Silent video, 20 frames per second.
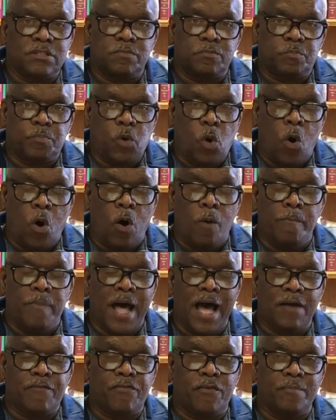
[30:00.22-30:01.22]
back from the
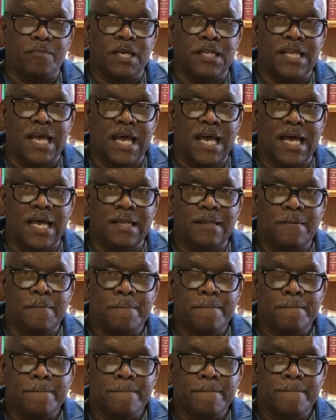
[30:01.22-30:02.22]
dead,
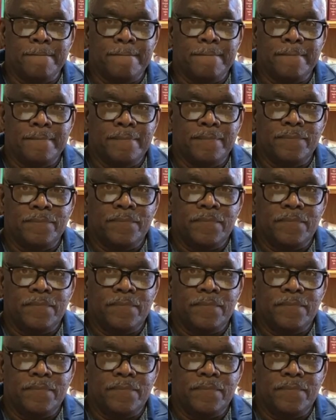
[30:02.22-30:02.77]
that